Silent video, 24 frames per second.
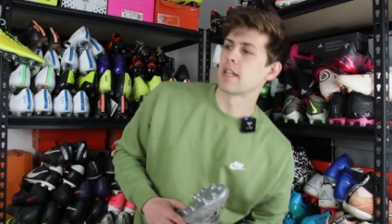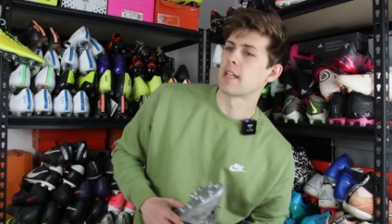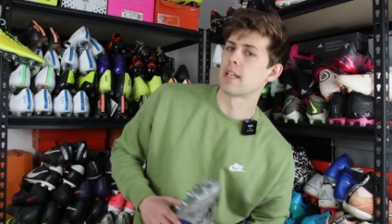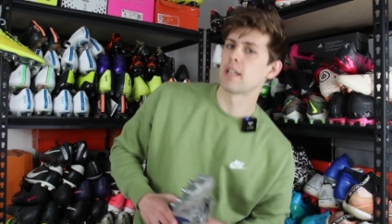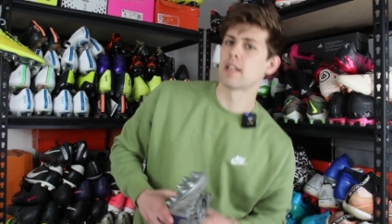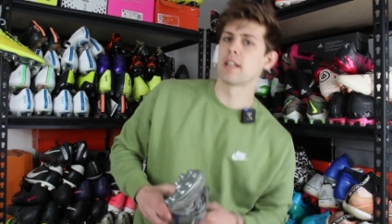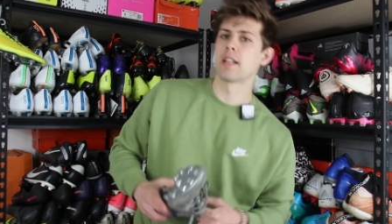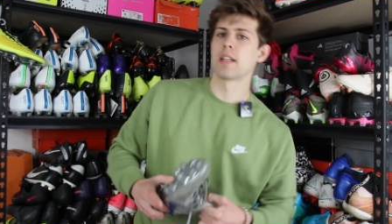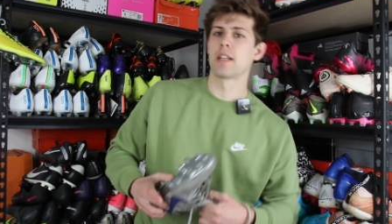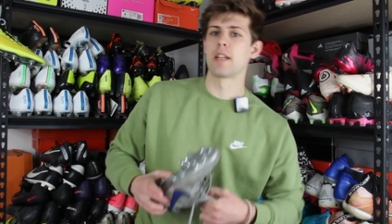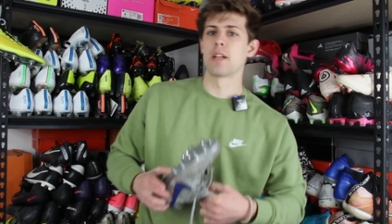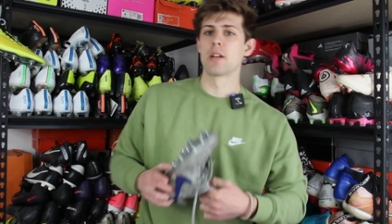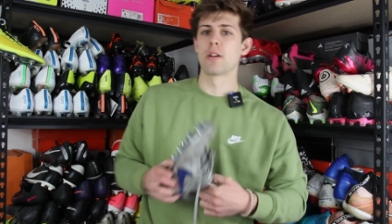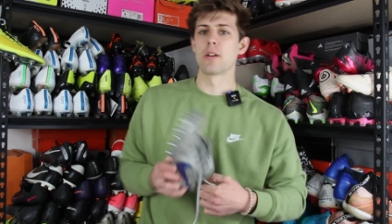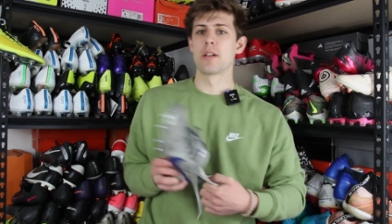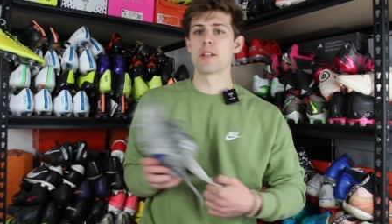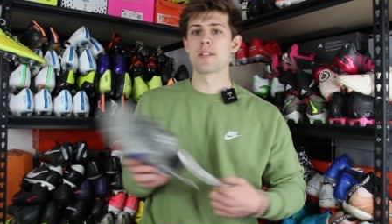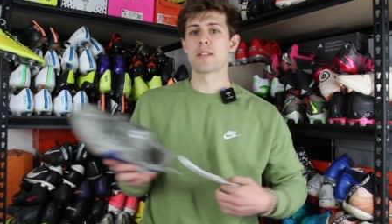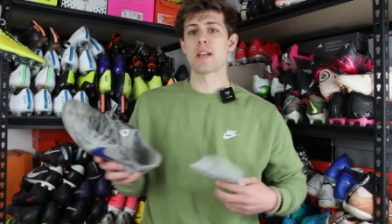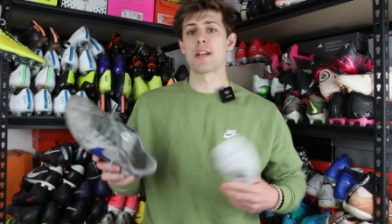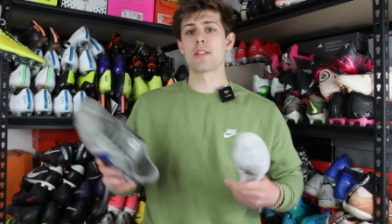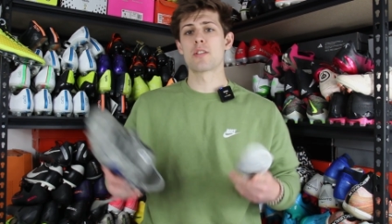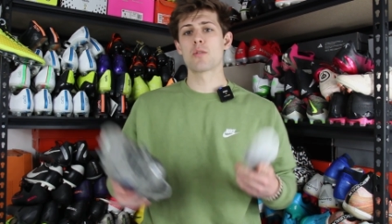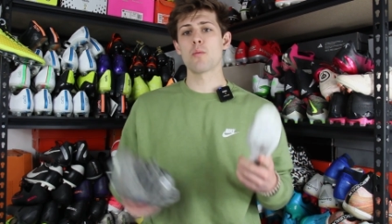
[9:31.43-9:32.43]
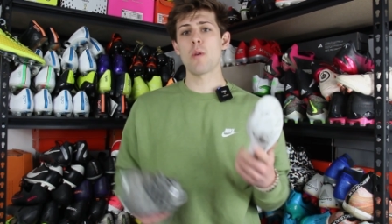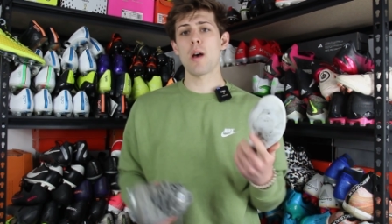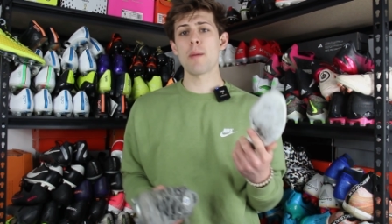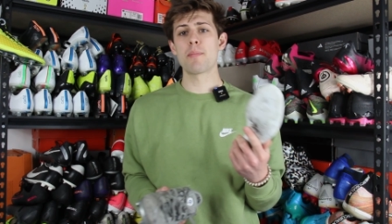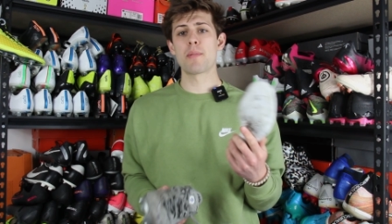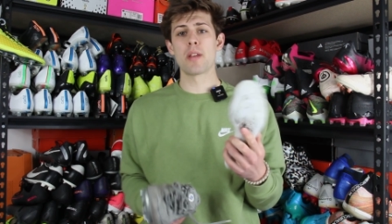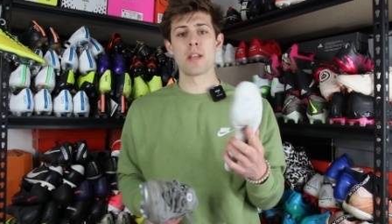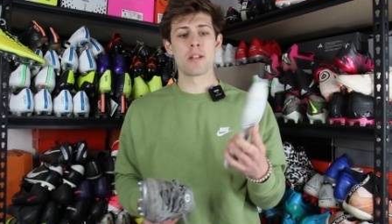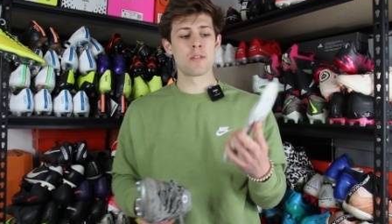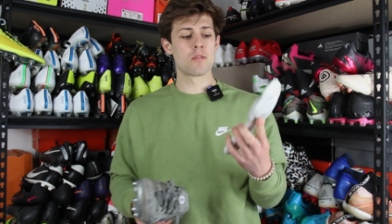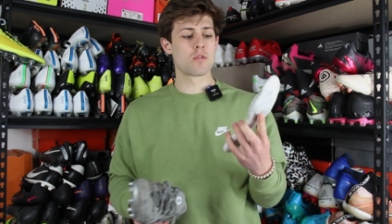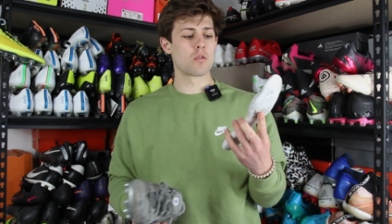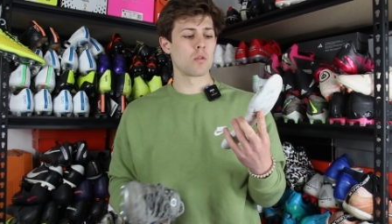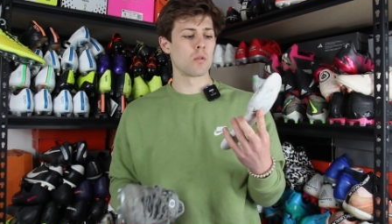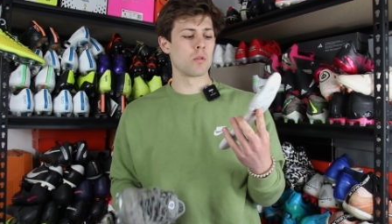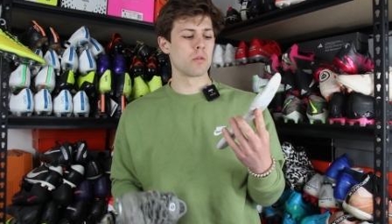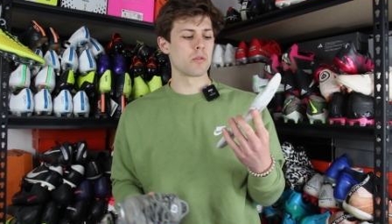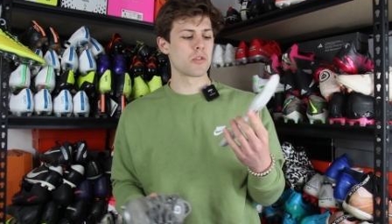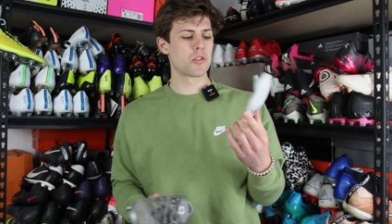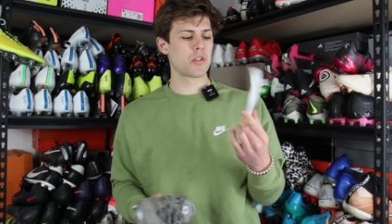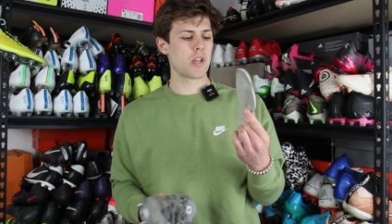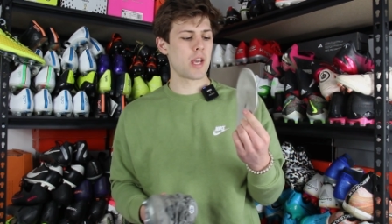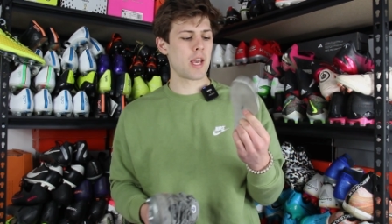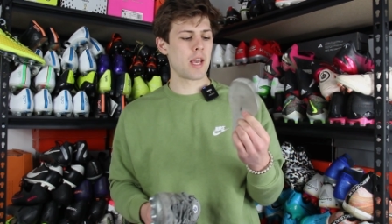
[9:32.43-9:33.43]
get it here, is I swapped
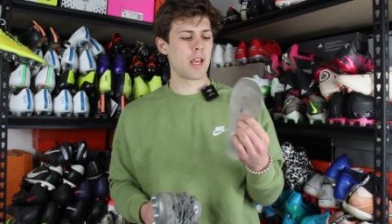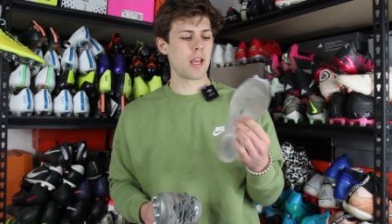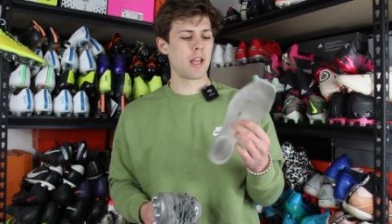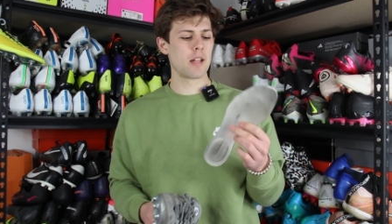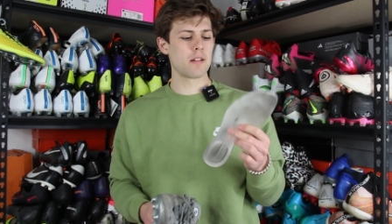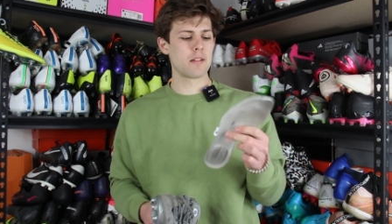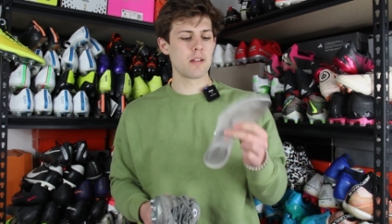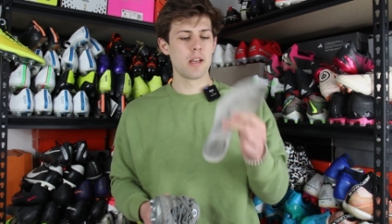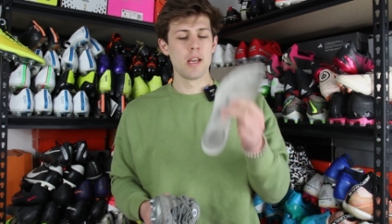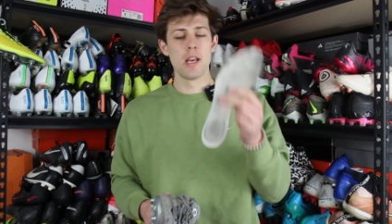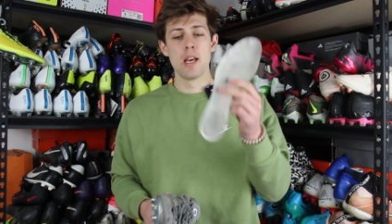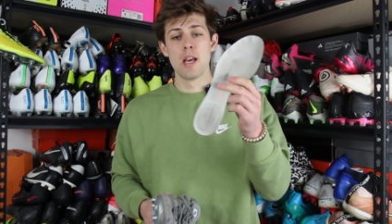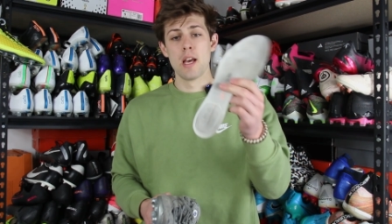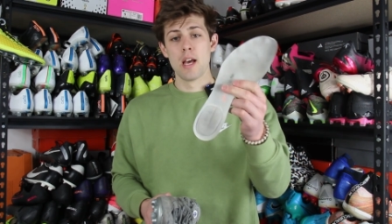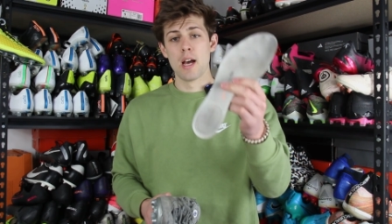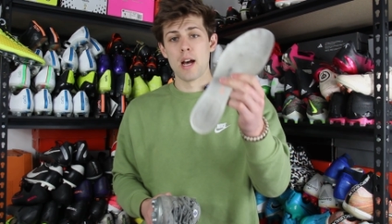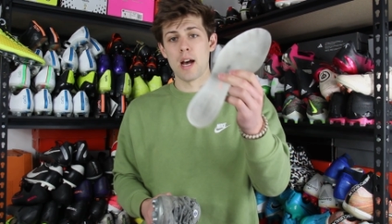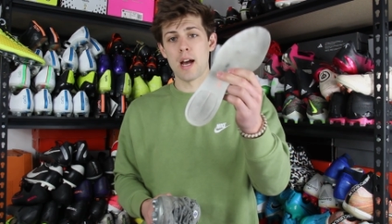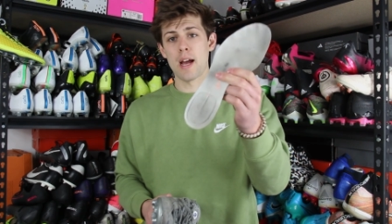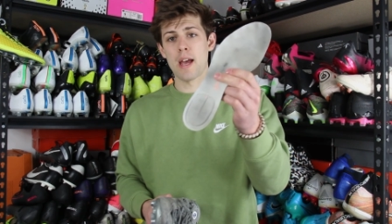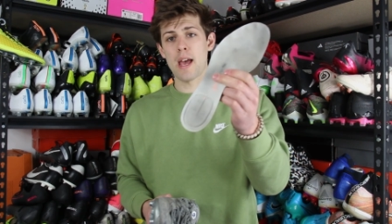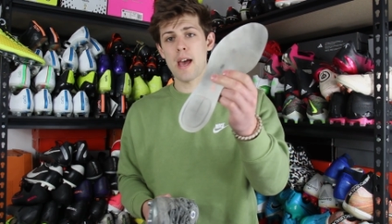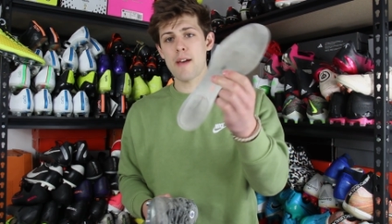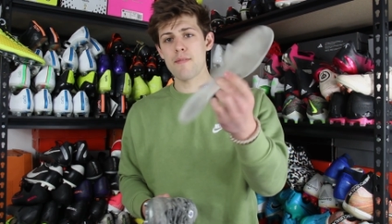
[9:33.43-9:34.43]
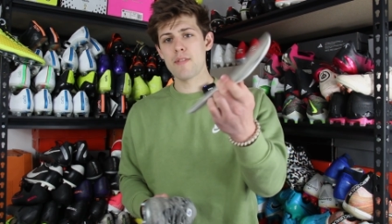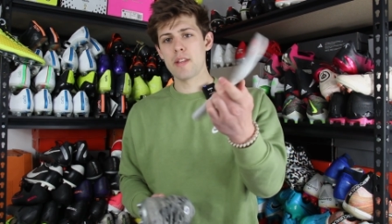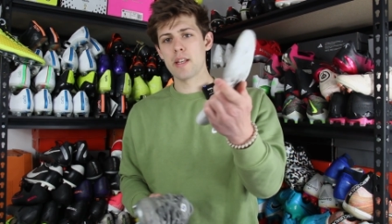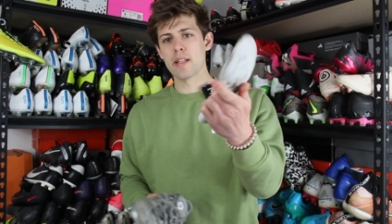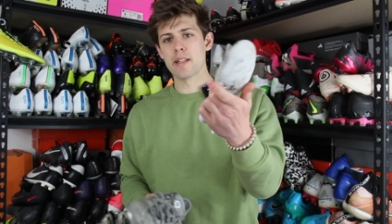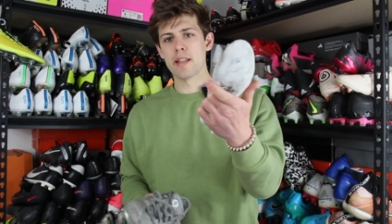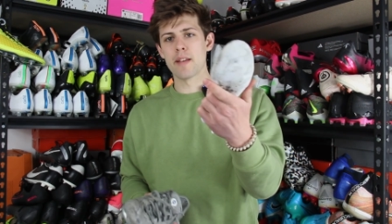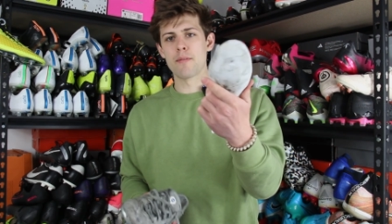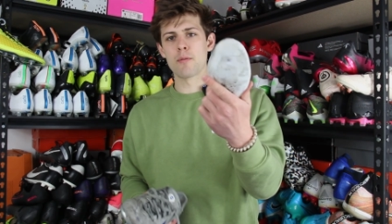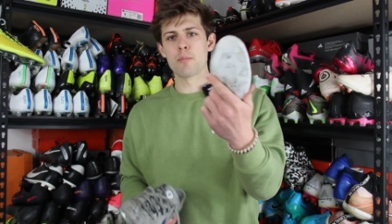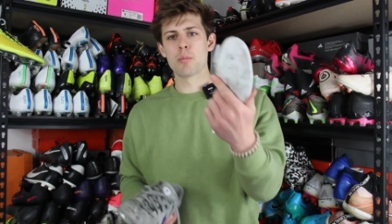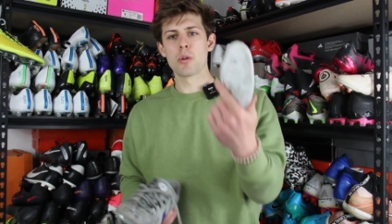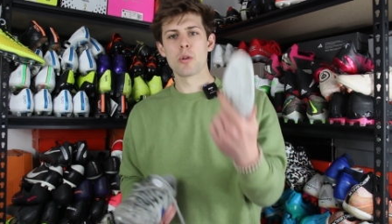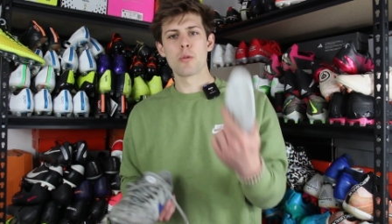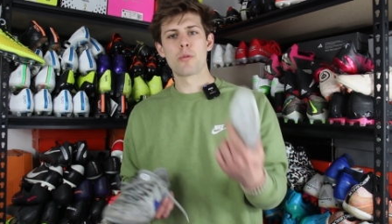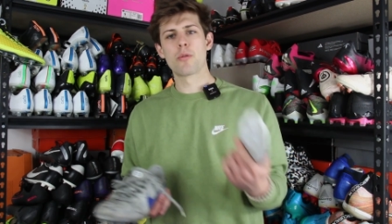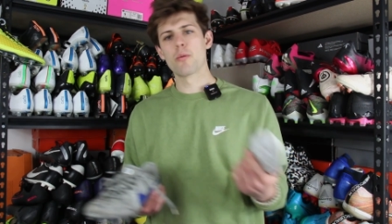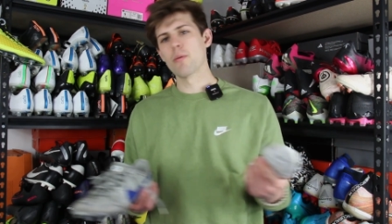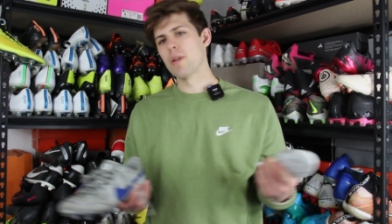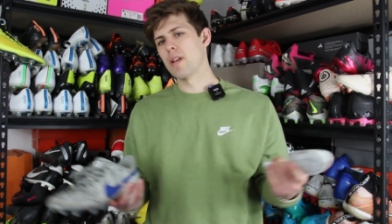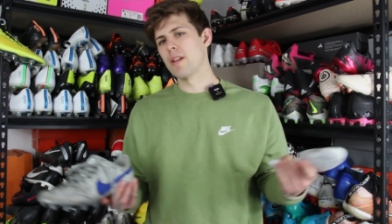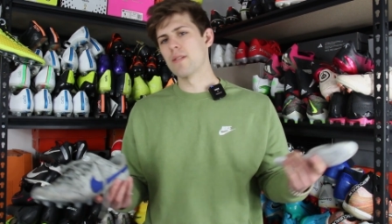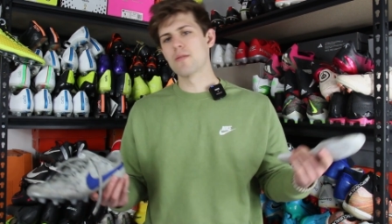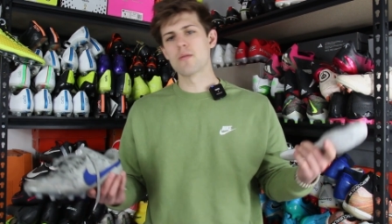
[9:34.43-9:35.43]
insoles, and I have the 11 Pro
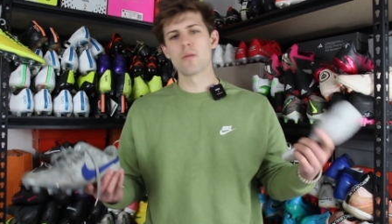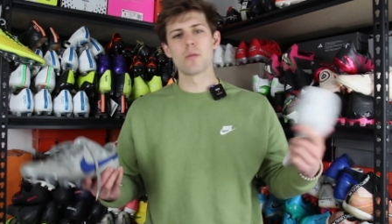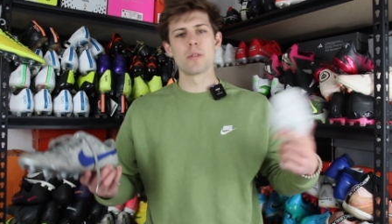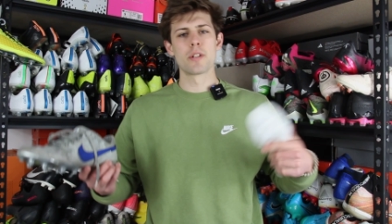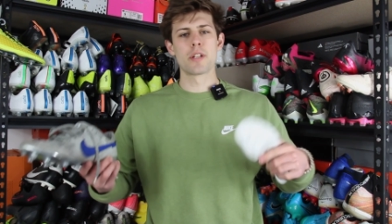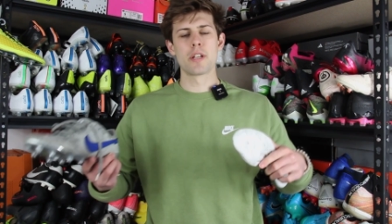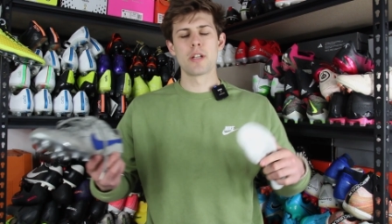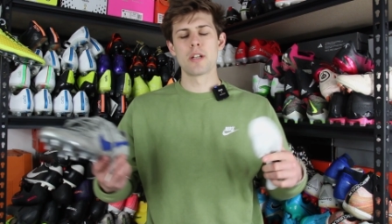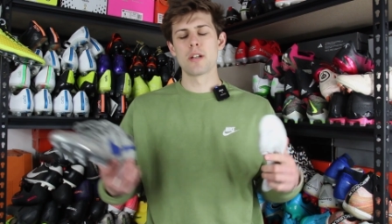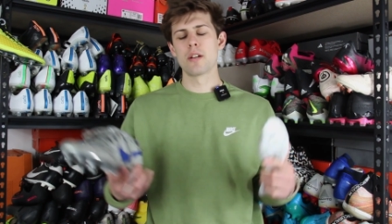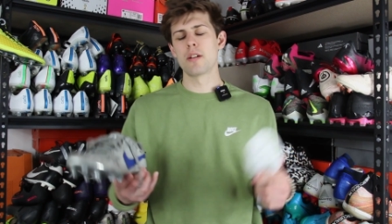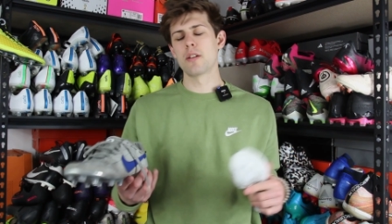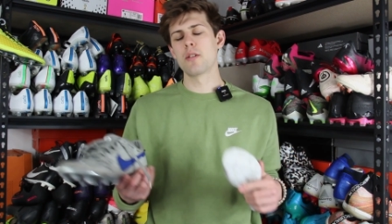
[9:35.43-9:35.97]
3 insole in here.